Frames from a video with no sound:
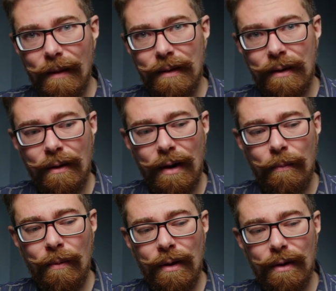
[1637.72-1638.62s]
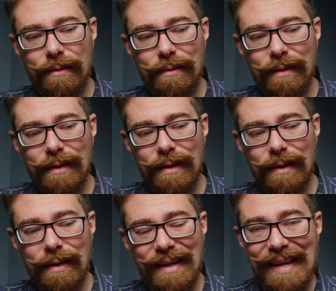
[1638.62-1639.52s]
You know, I work
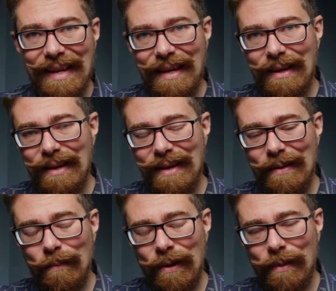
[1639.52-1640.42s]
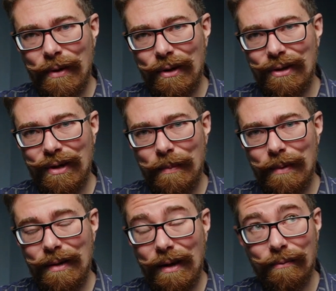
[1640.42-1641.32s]
with a production
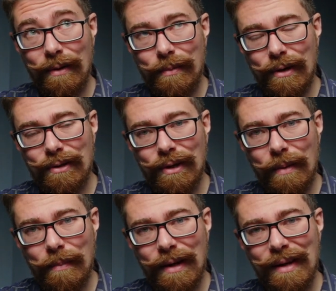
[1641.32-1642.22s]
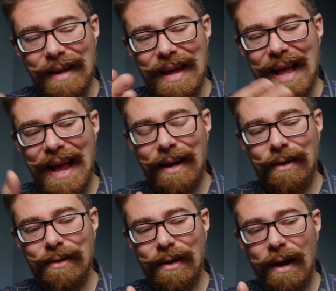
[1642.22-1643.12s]
company, I run a production company,
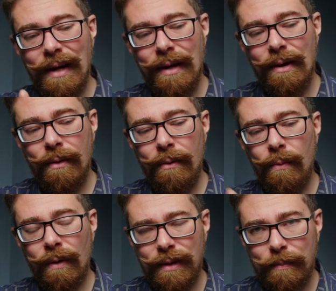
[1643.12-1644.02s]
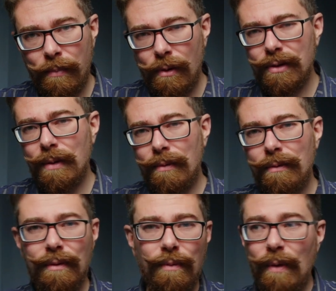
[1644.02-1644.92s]
and I know what is
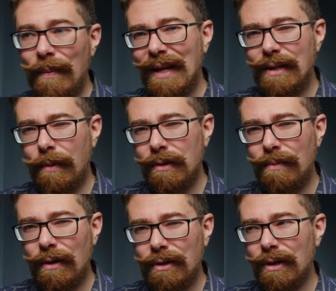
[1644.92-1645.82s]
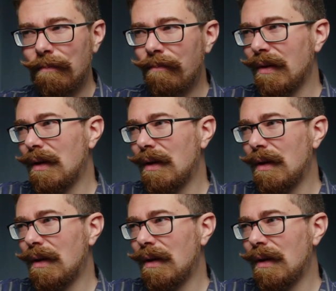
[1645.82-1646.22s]
possible when we get to post-production.